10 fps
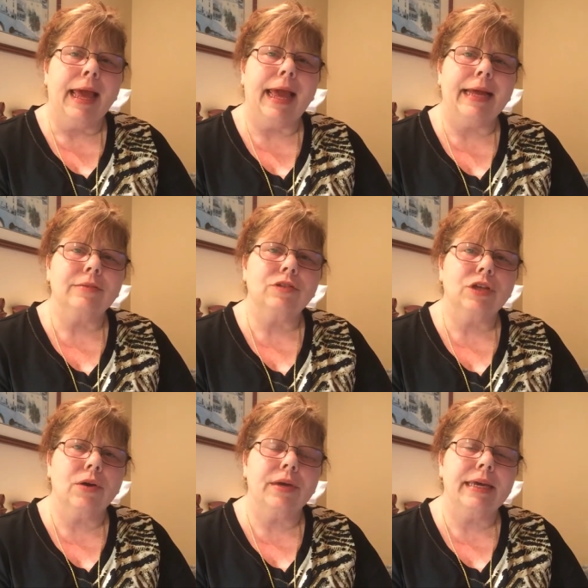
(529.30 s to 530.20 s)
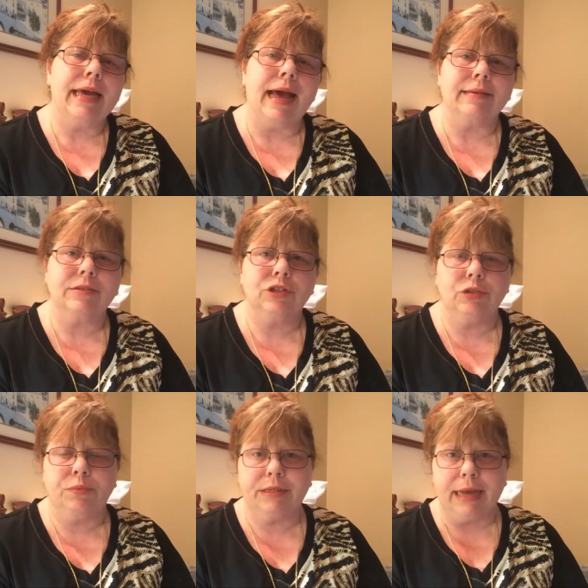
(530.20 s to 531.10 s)
and so he has
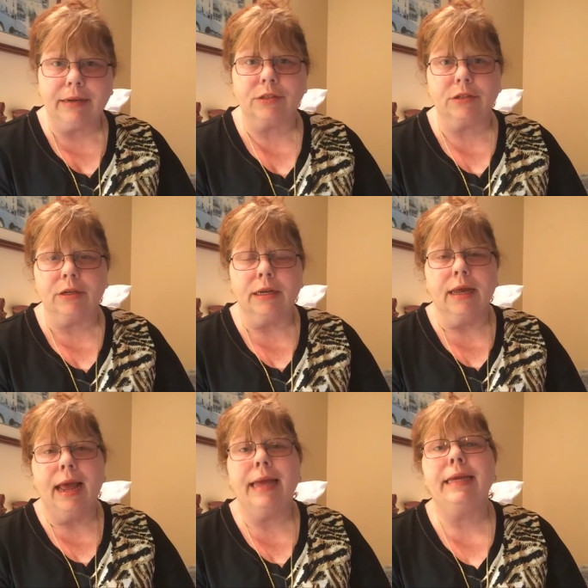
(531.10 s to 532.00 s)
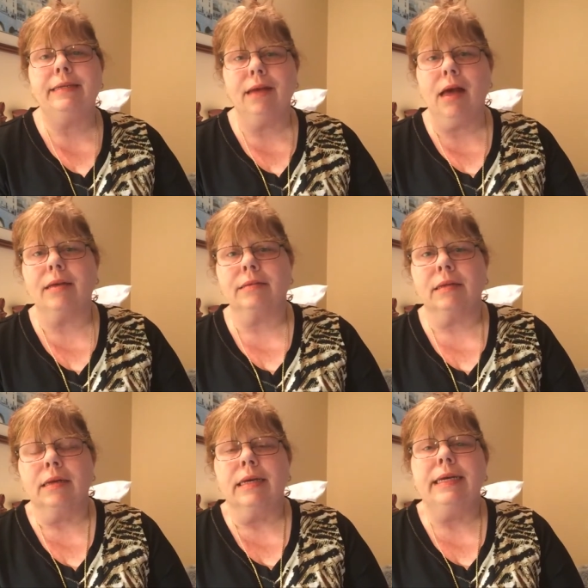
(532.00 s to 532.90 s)
to protect her, and he does.
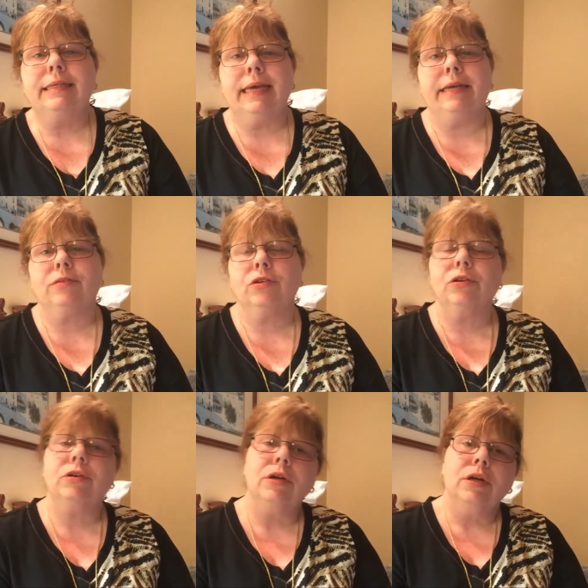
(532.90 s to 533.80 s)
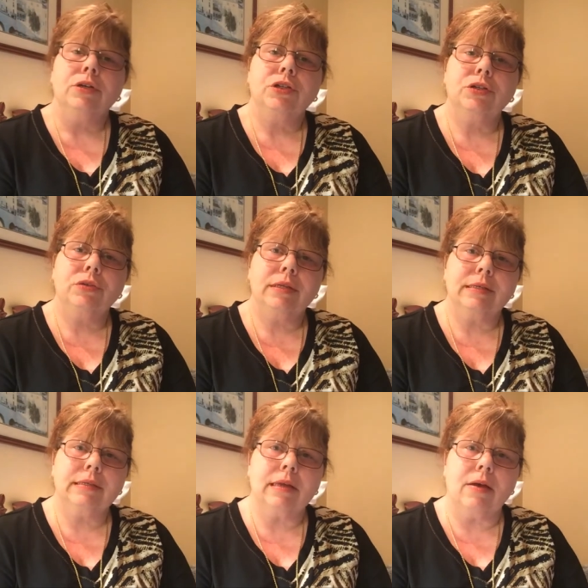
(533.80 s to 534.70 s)
He takes her to
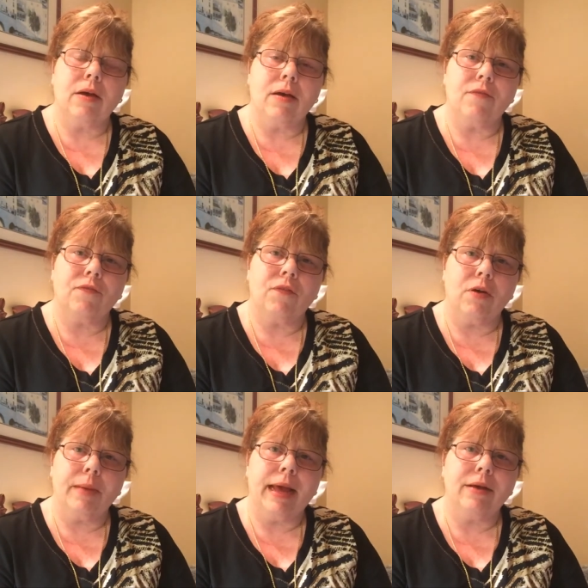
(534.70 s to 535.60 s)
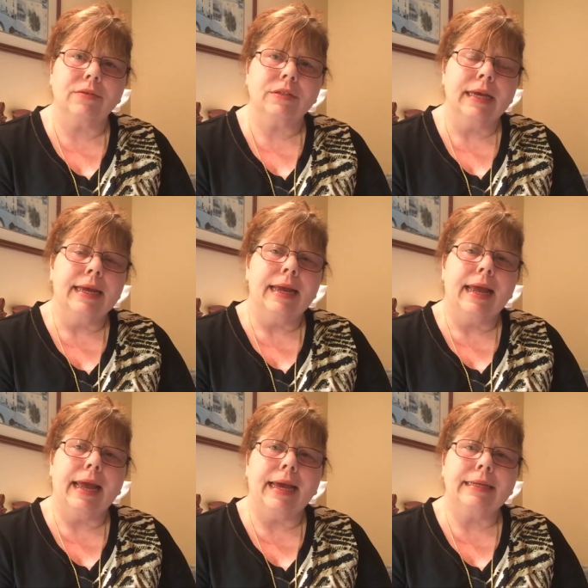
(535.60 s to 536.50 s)
this farmhouse,
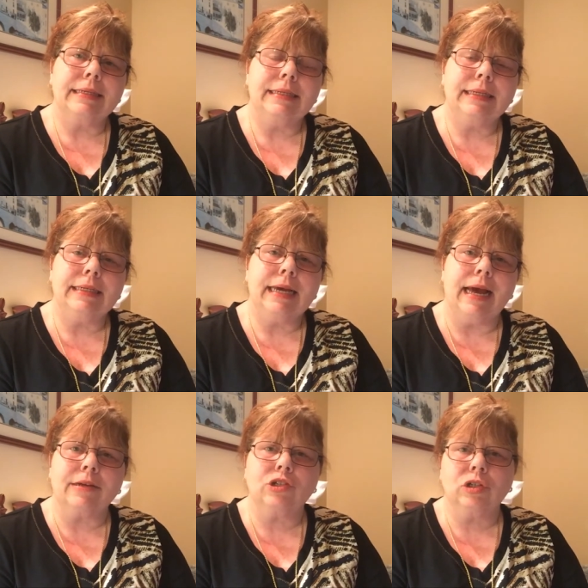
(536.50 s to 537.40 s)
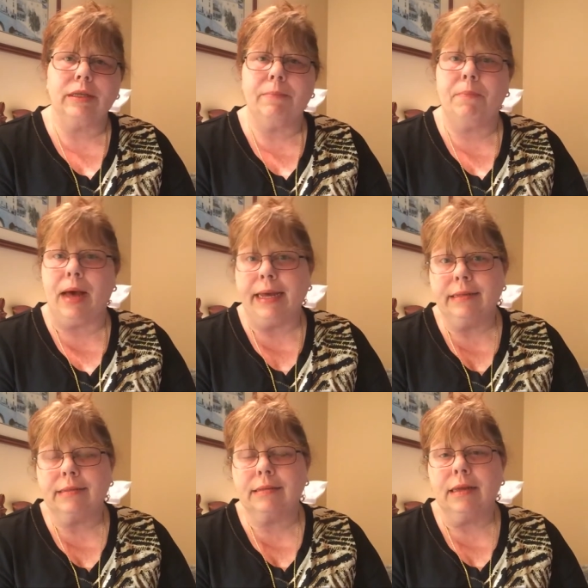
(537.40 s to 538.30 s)
and he actually
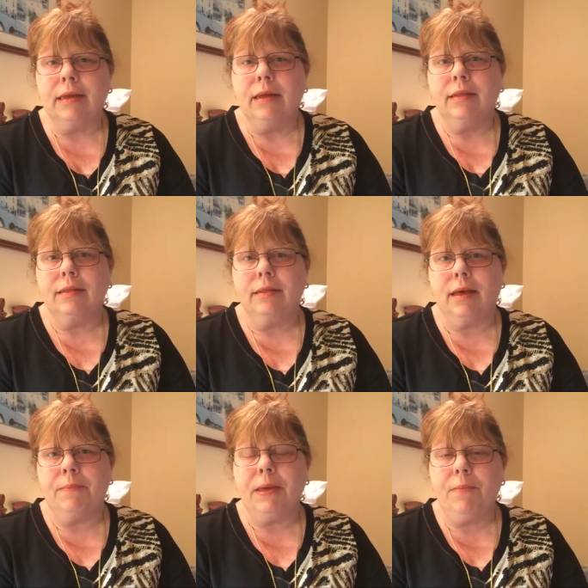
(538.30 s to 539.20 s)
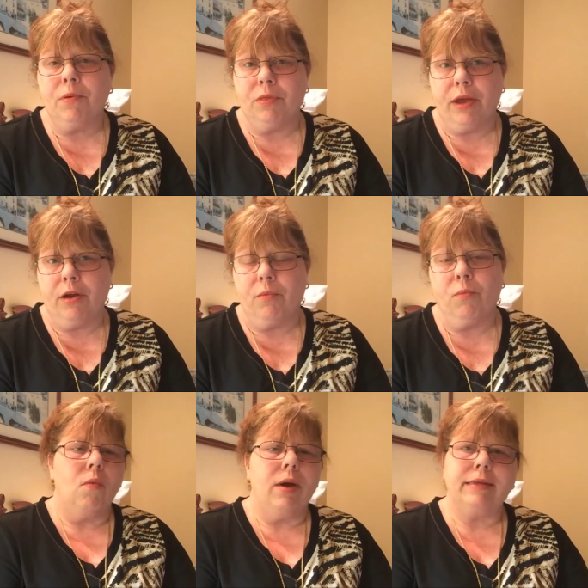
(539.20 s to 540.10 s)
bites the people there.
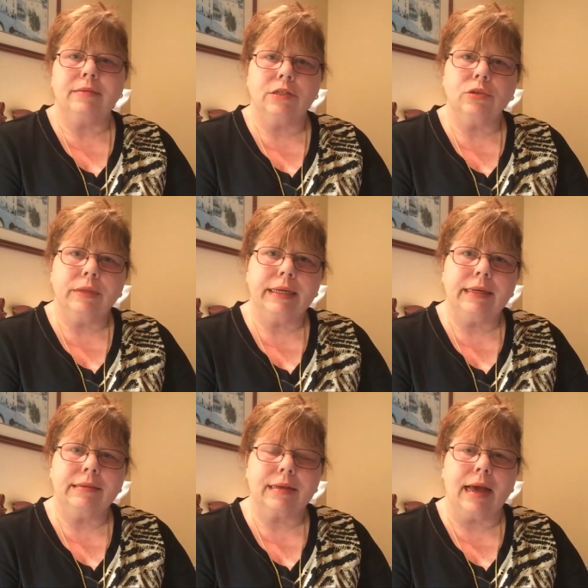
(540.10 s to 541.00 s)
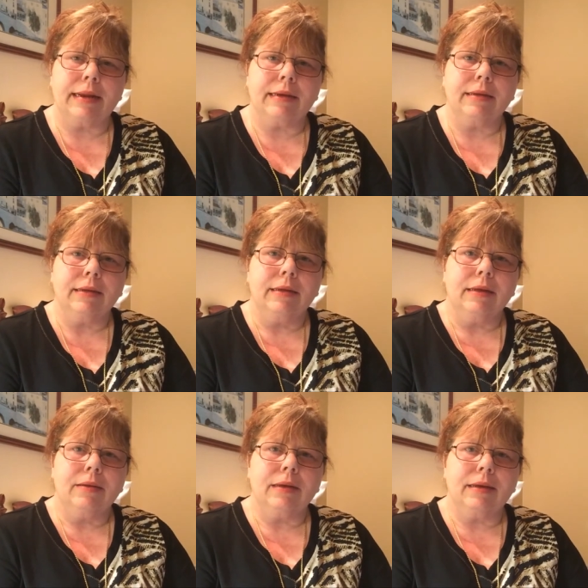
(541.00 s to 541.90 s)
What he's doing is kind of
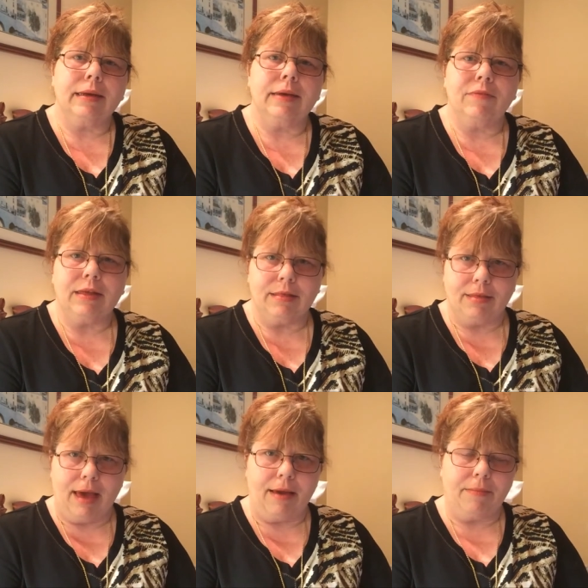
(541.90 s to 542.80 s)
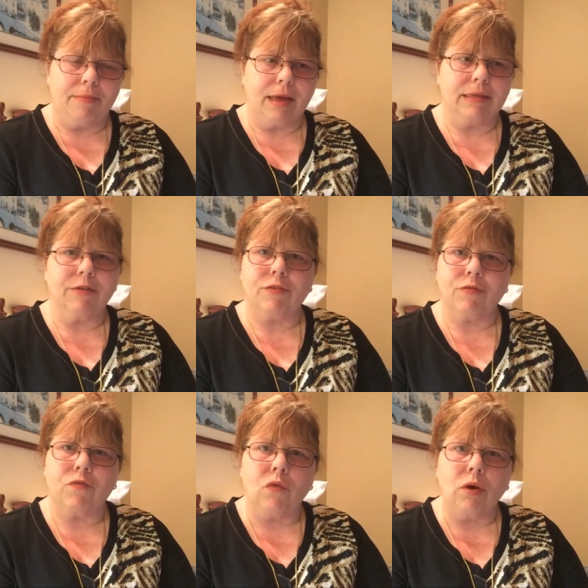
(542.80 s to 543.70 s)
giving them a
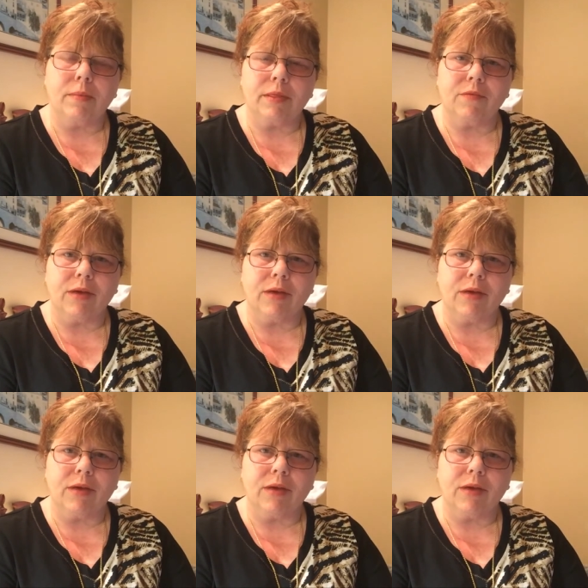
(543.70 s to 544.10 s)
different form of the